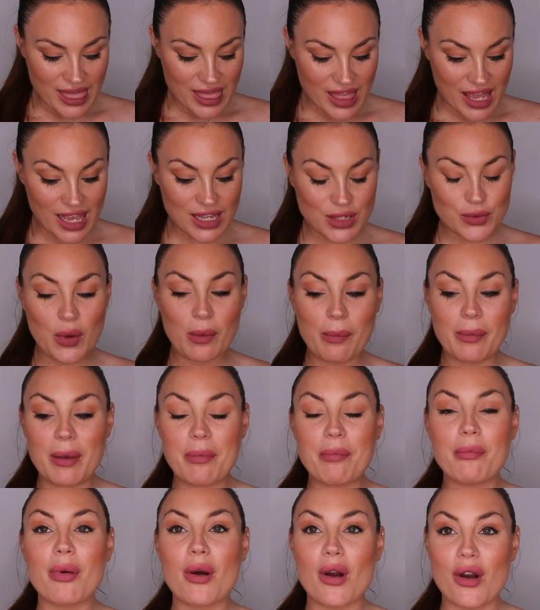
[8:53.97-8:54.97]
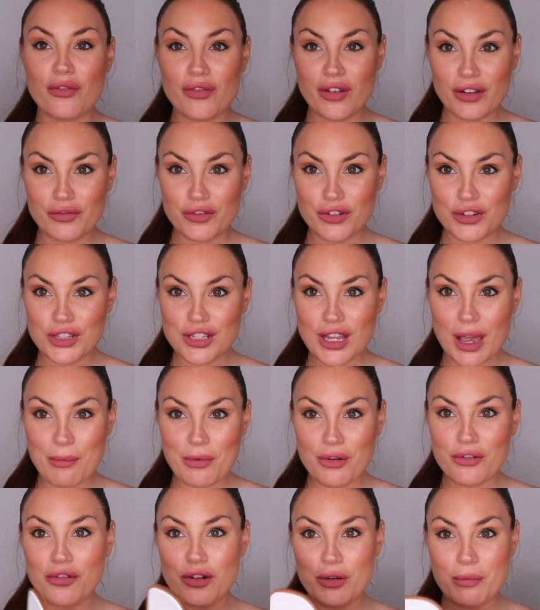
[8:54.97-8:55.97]
This will be perfect for
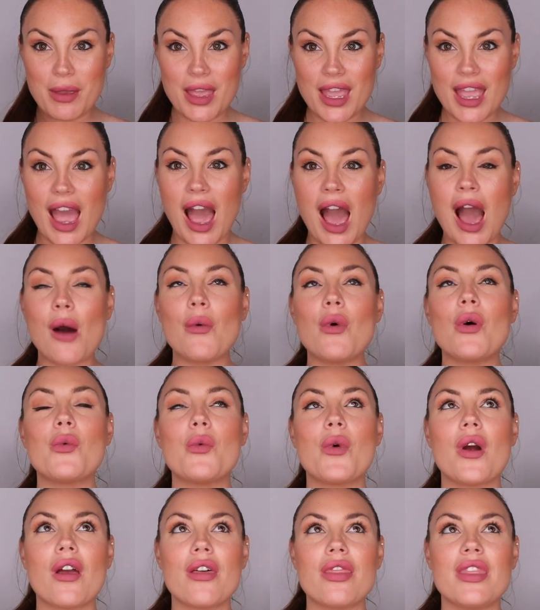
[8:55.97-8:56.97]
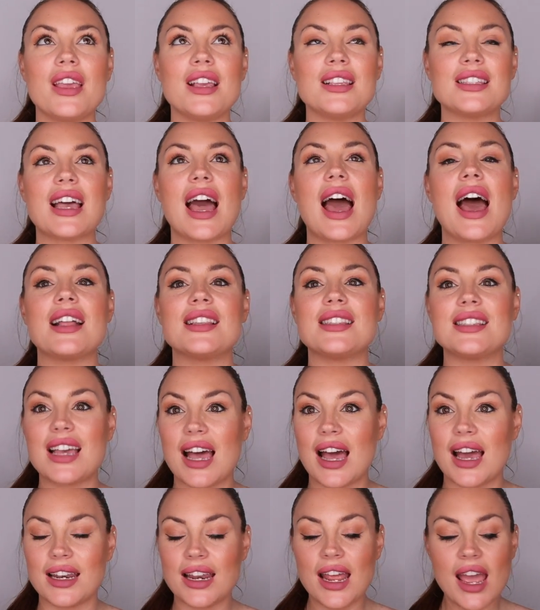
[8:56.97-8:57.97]
summer for me. I will wear these a
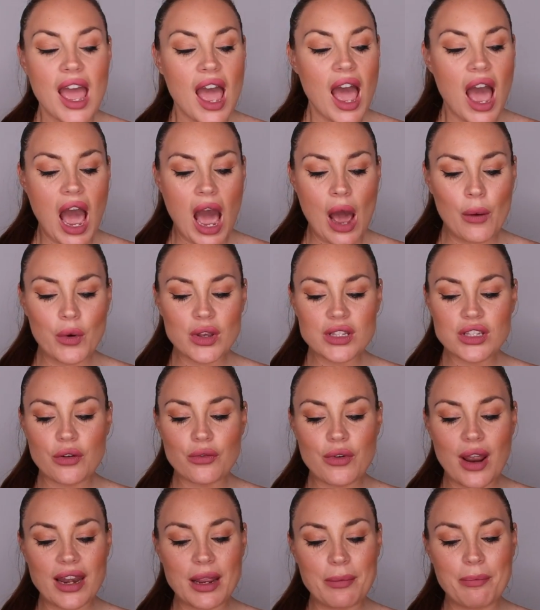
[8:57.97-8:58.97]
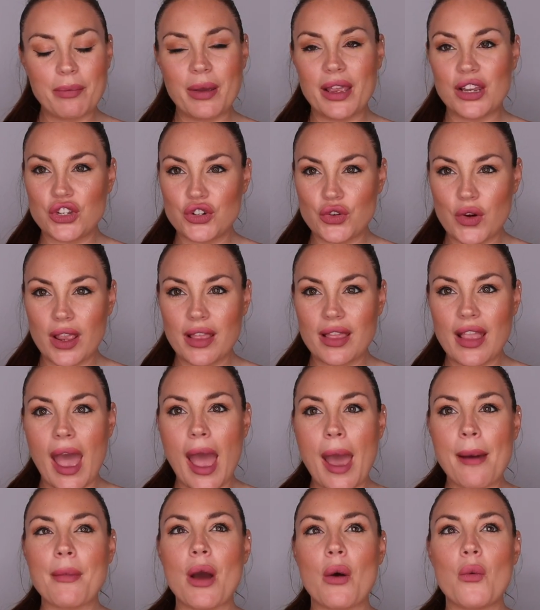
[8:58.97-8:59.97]
ton. I was already picturing
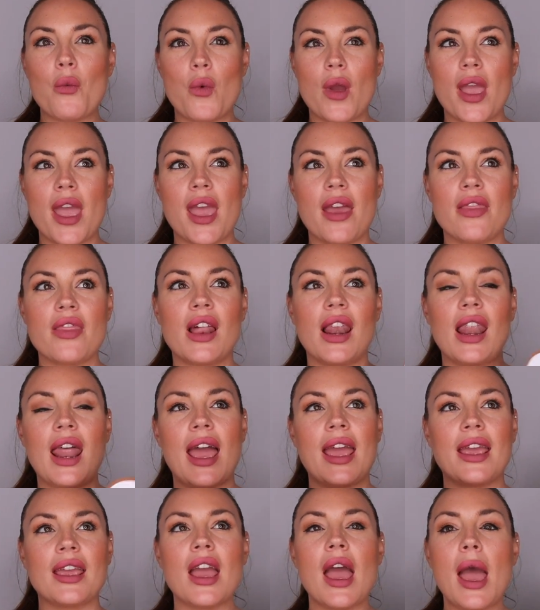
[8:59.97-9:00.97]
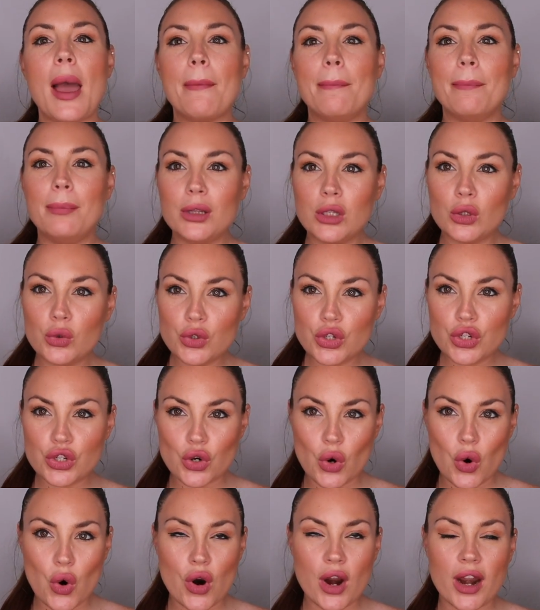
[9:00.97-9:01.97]
them with like blue
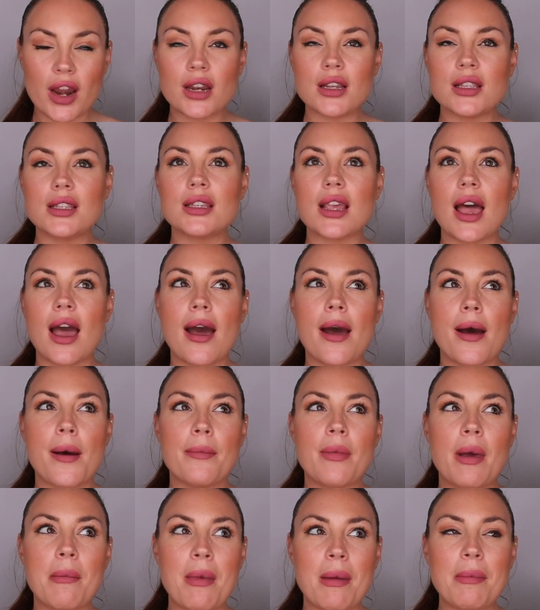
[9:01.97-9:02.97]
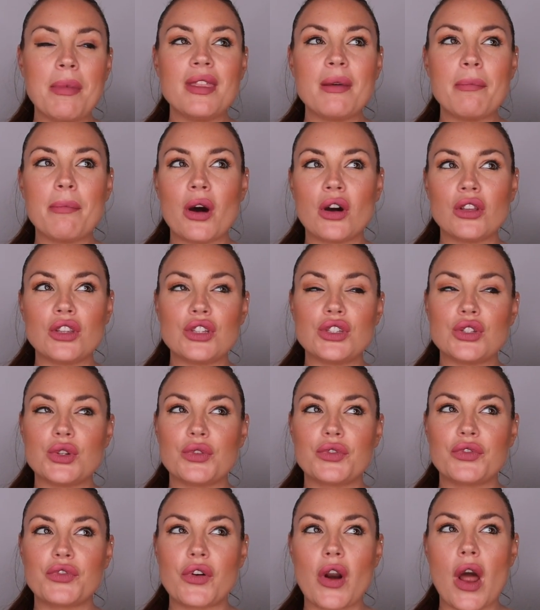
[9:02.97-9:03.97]
shorts, maybe the
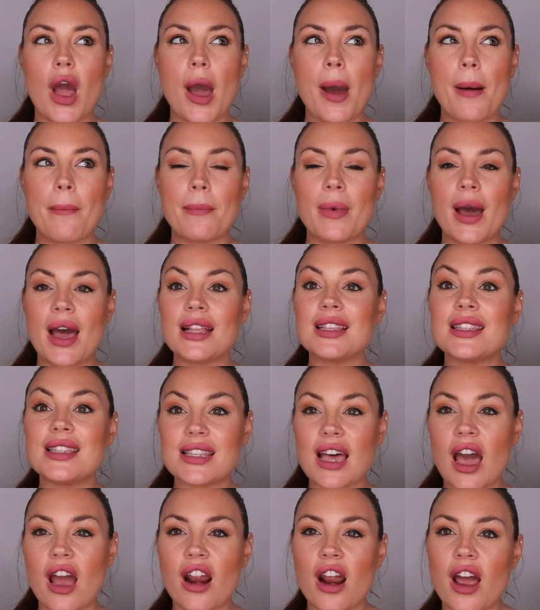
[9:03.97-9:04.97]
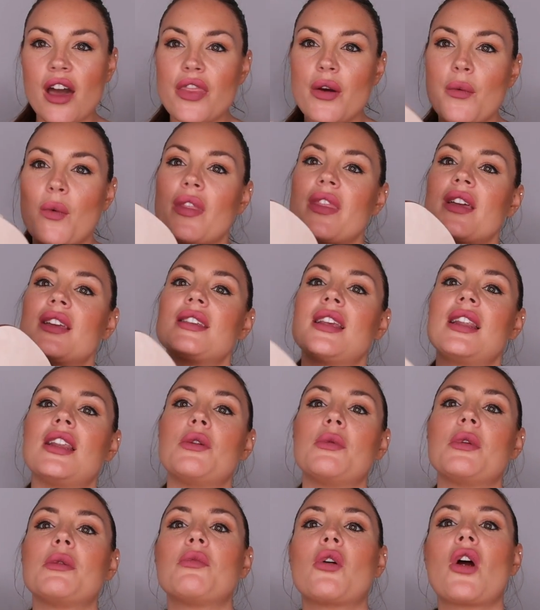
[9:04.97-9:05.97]
bodysuit from Zara, the one that is a
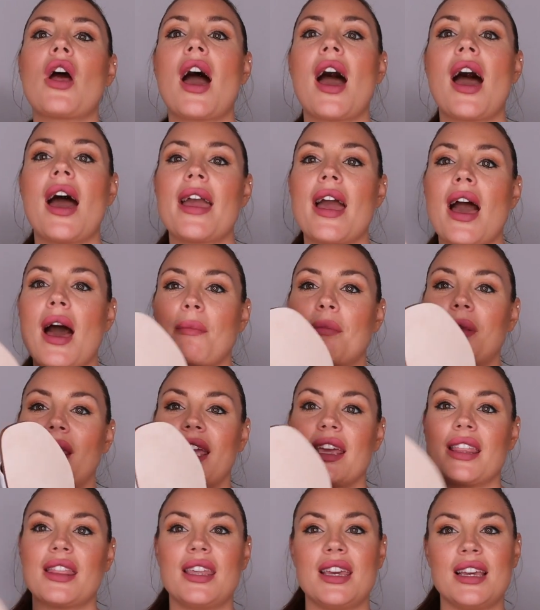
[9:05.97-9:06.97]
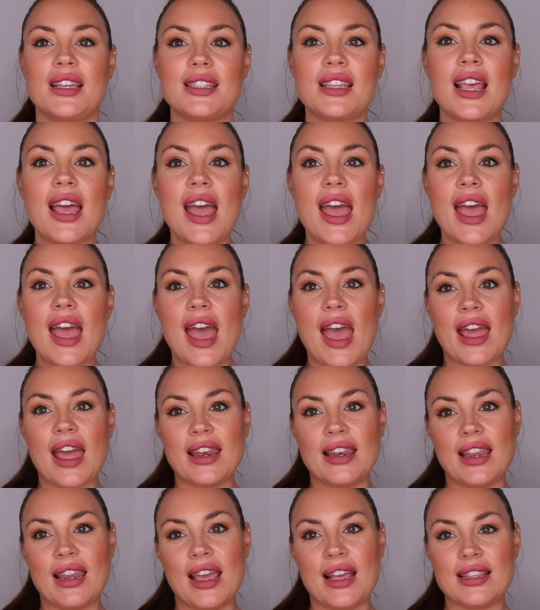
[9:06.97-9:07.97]
little bit more high up like this,
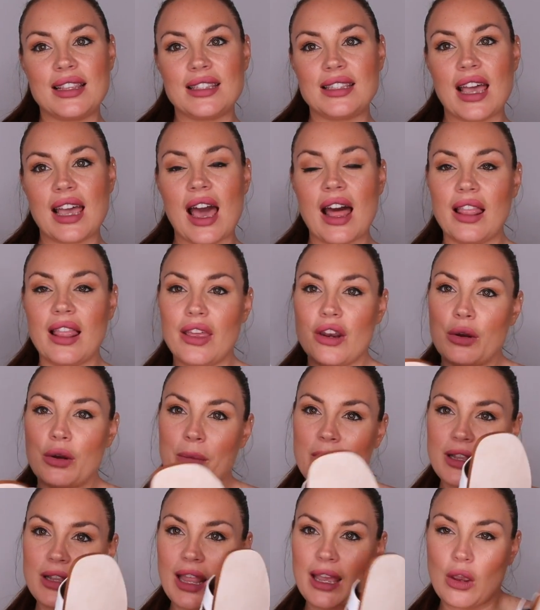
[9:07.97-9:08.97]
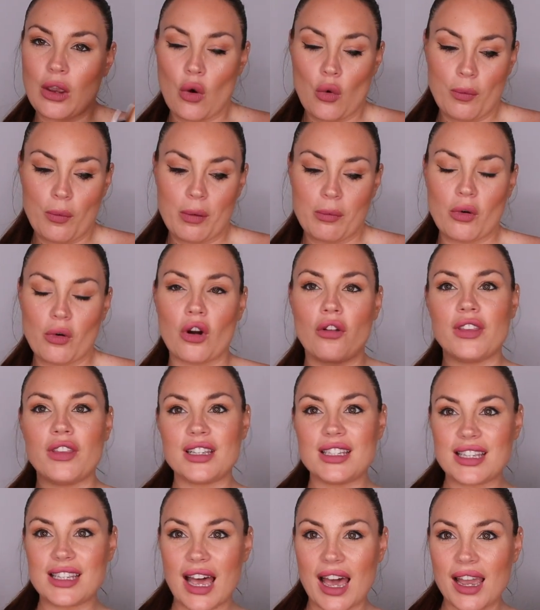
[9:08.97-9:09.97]
and it's a little bit like open more on
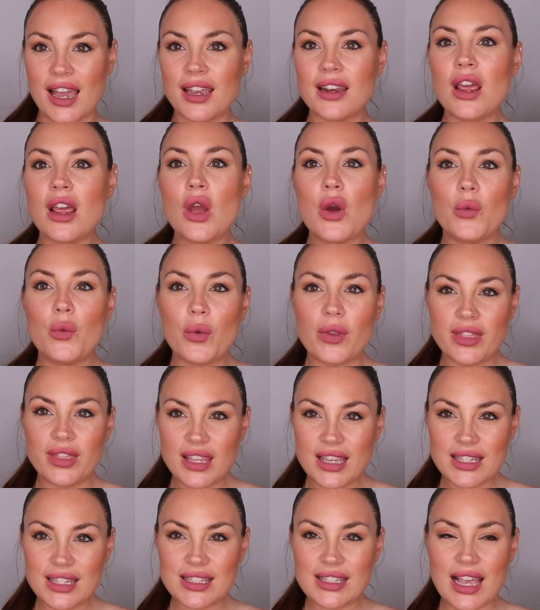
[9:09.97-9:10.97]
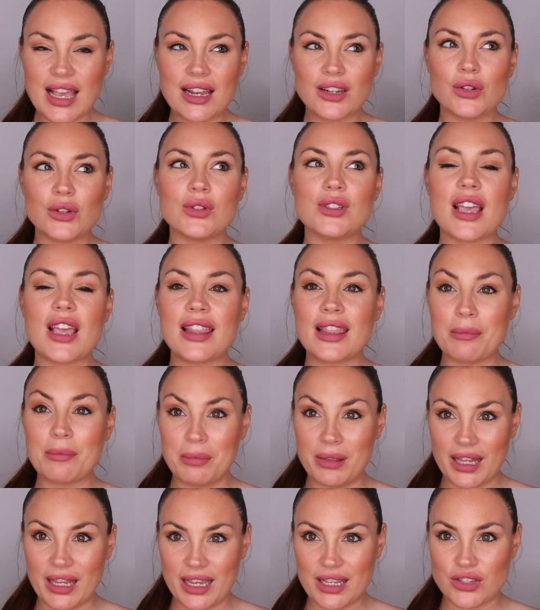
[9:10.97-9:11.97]
the side. With these sandals and the
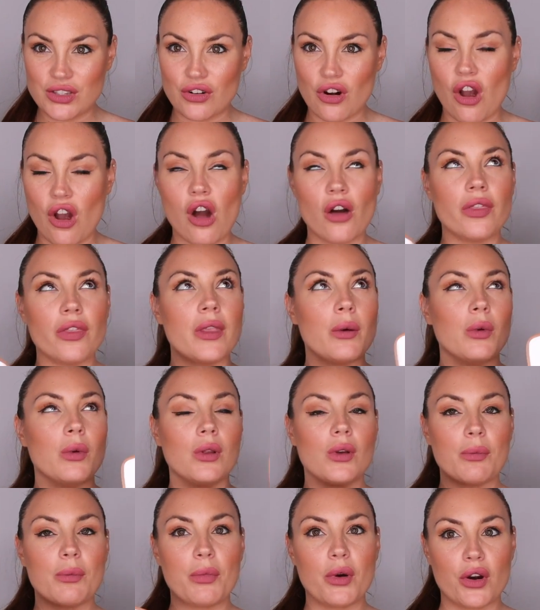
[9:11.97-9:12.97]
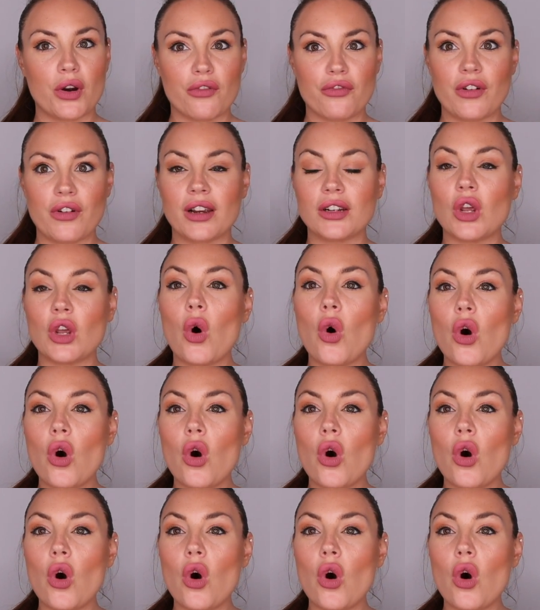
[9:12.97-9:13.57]
blazer on, they will look perfect.